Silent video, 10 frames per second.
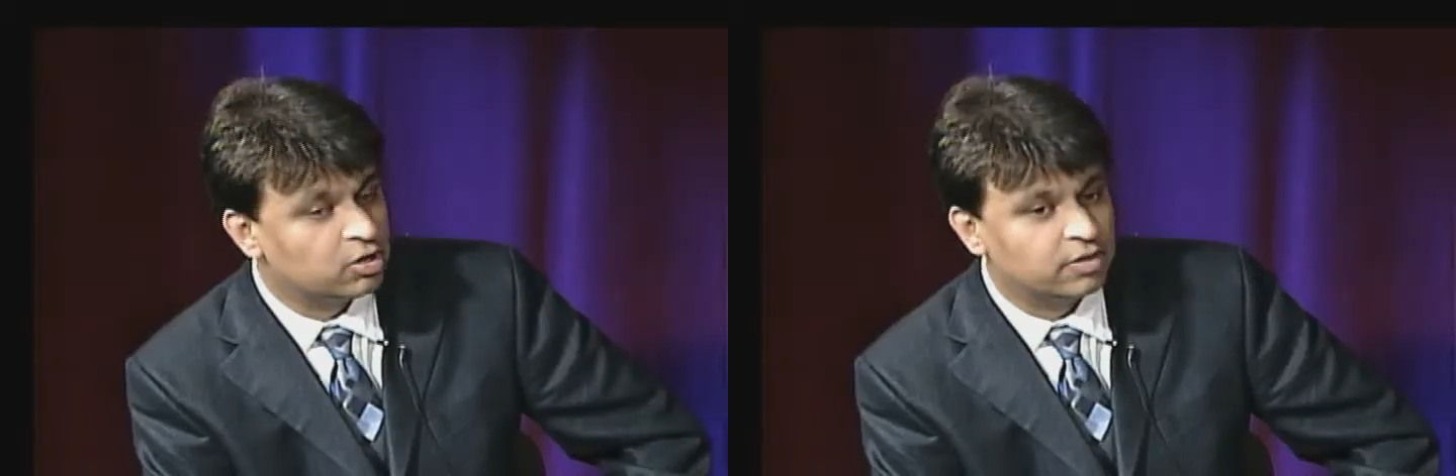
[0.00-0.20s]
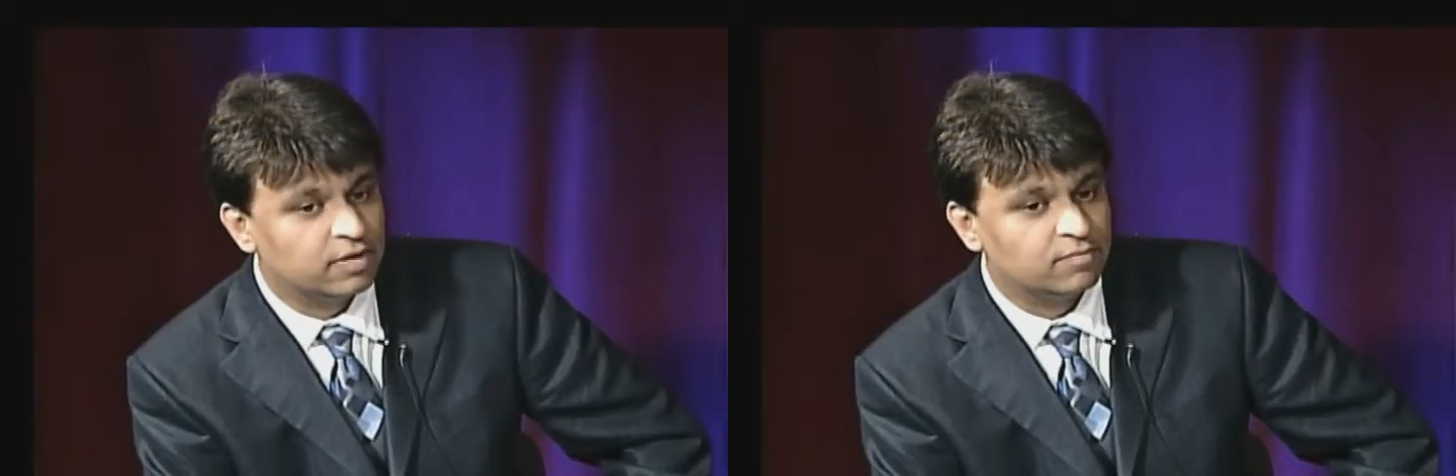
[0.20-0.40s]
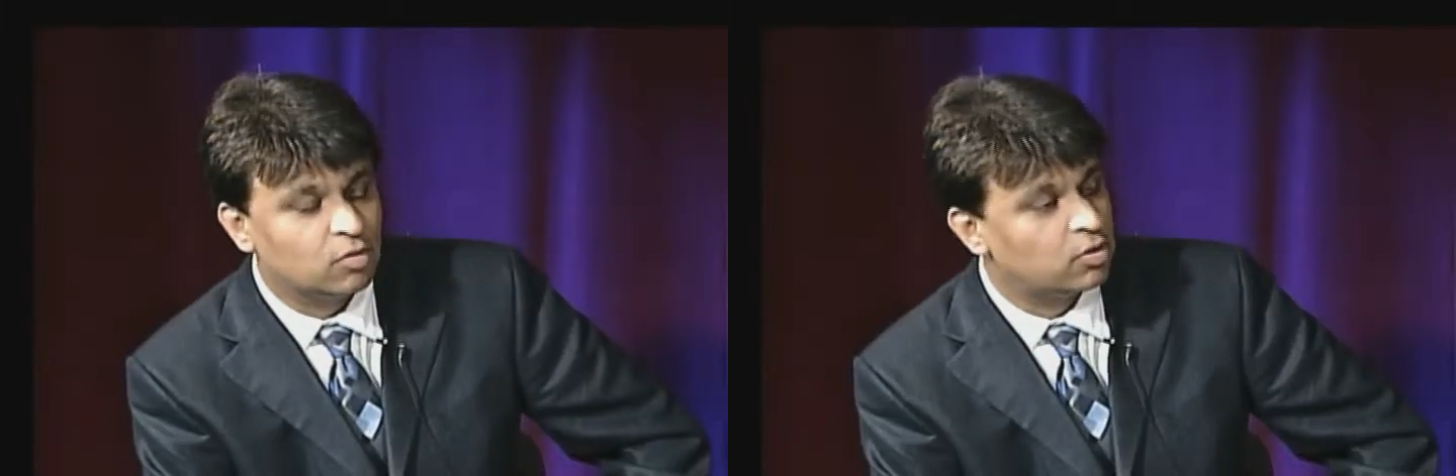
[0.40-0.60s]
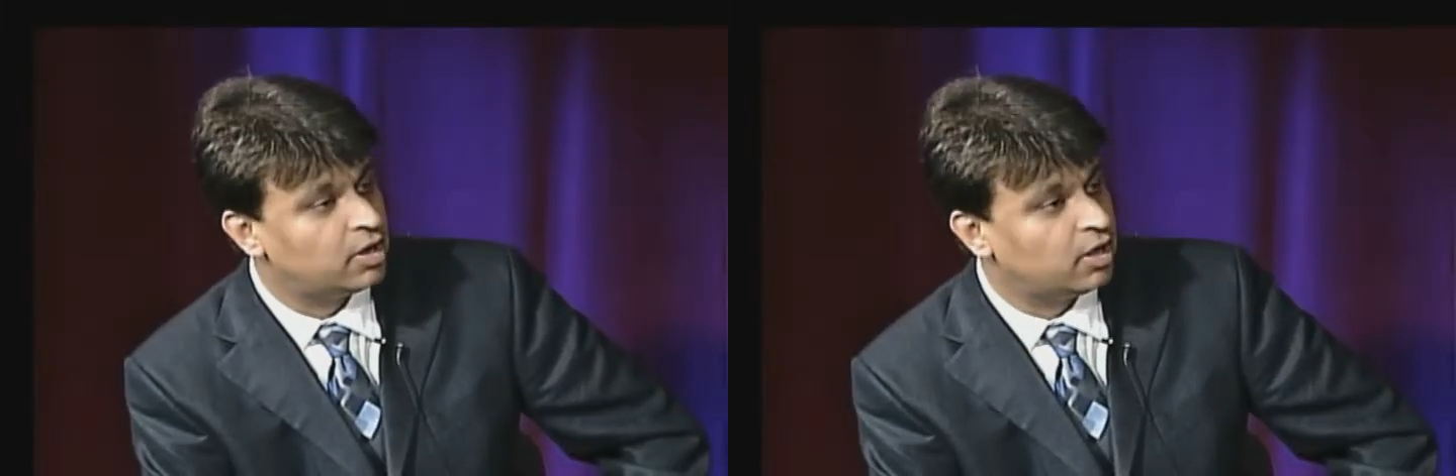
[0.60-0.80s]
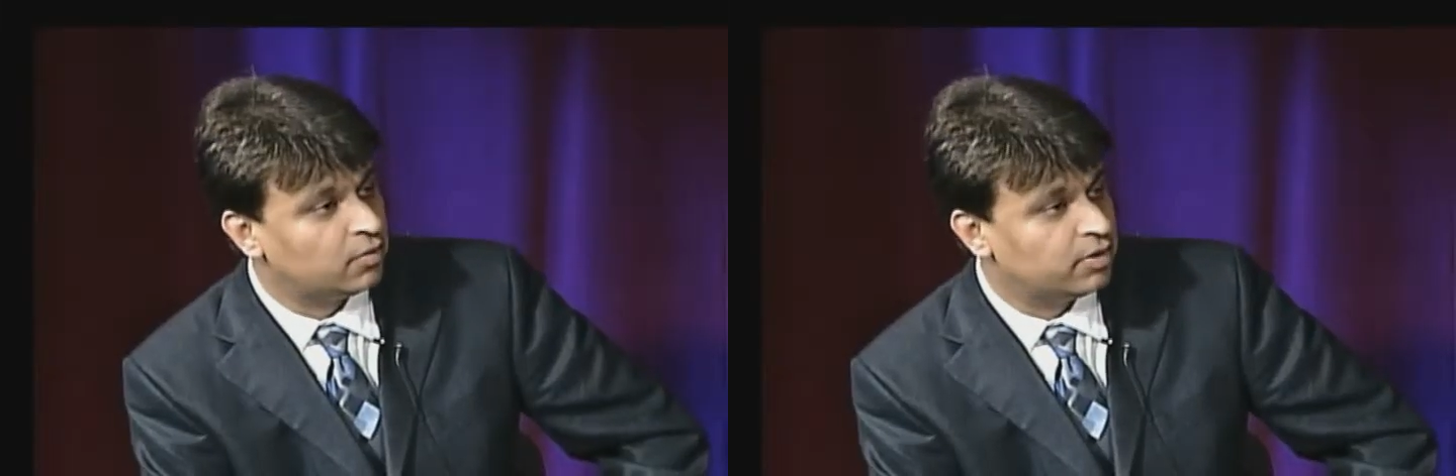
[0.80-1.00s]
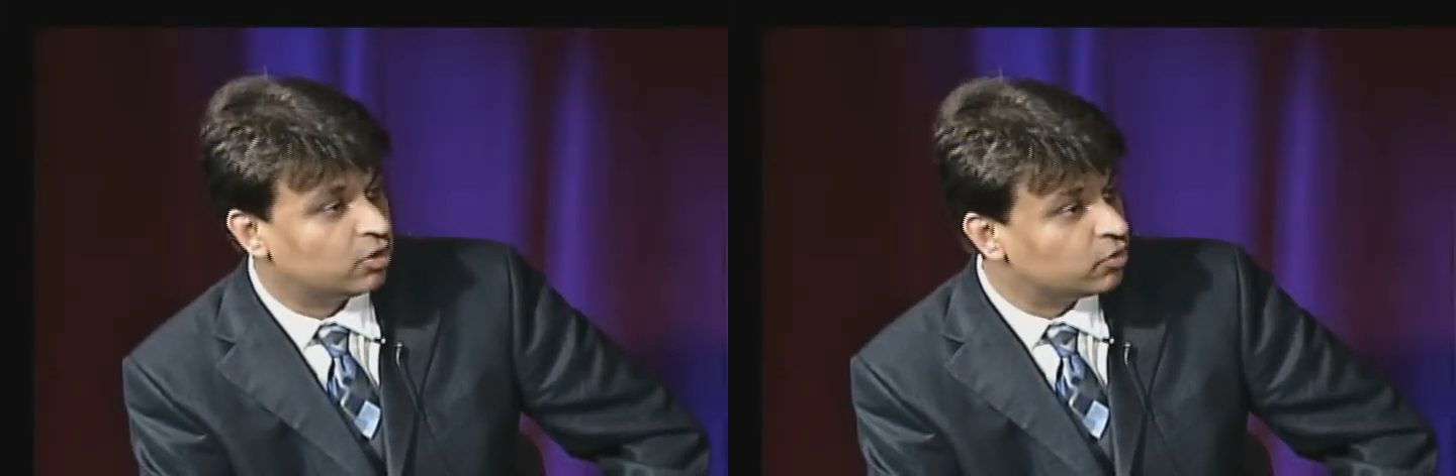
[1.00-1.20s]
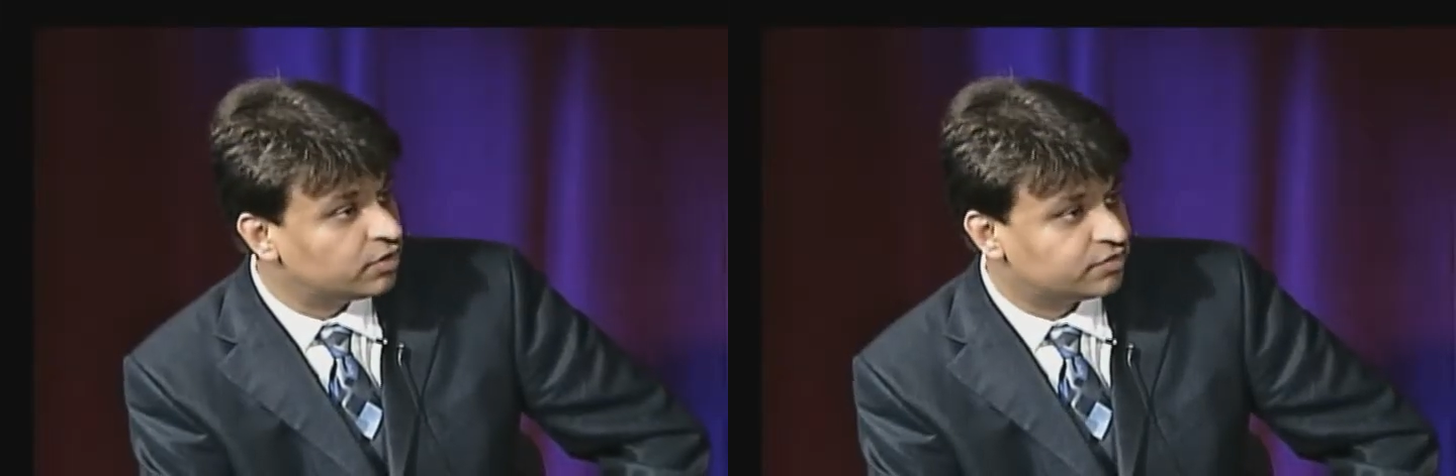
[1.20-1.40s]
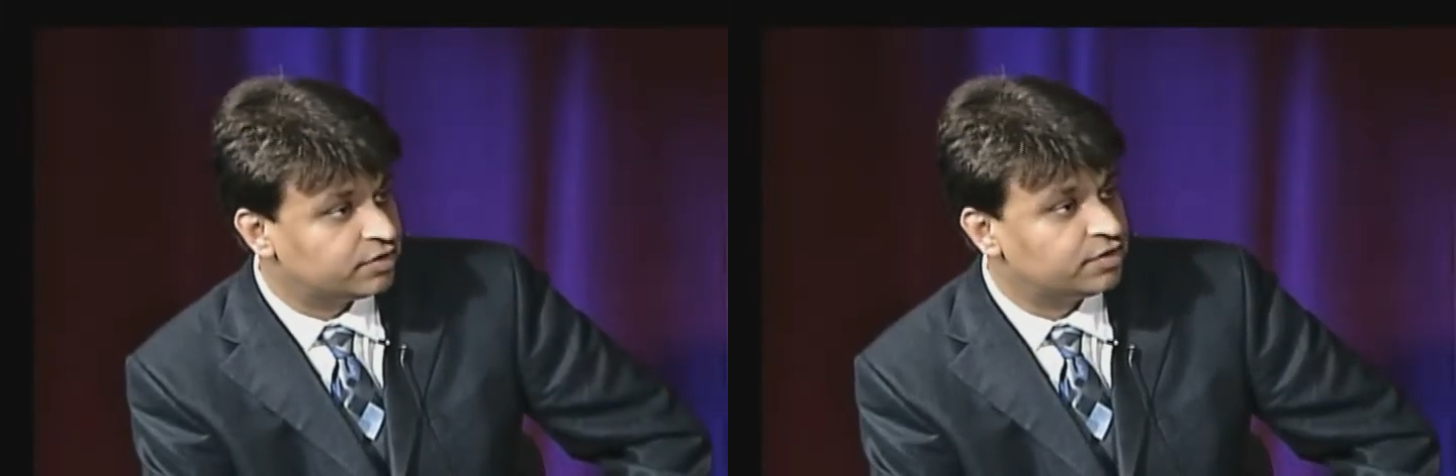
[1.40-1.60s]
they have more health
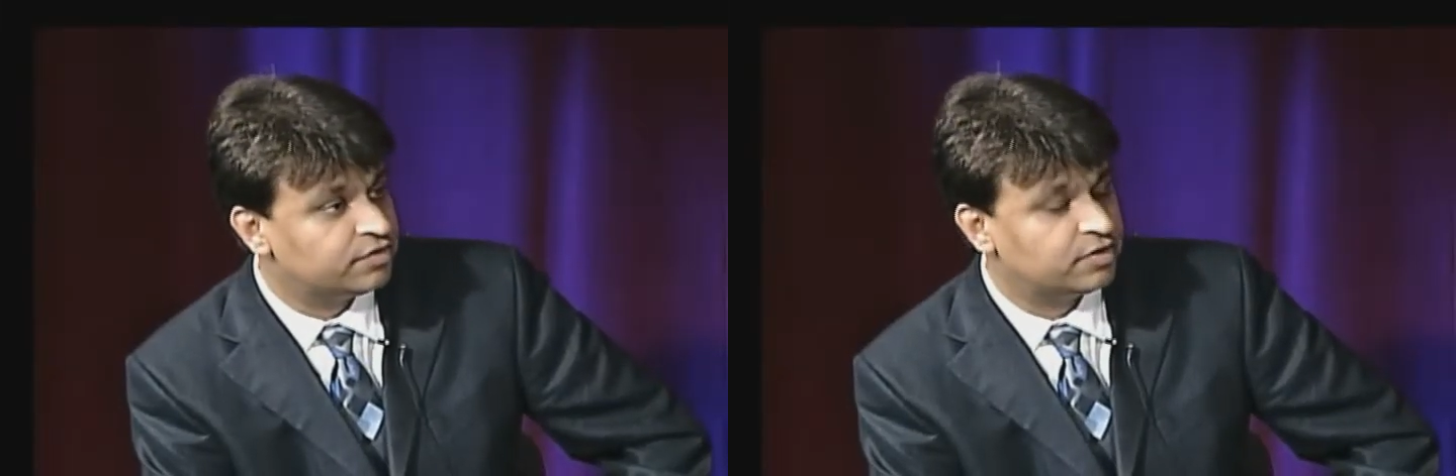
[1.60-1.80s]
illnesses,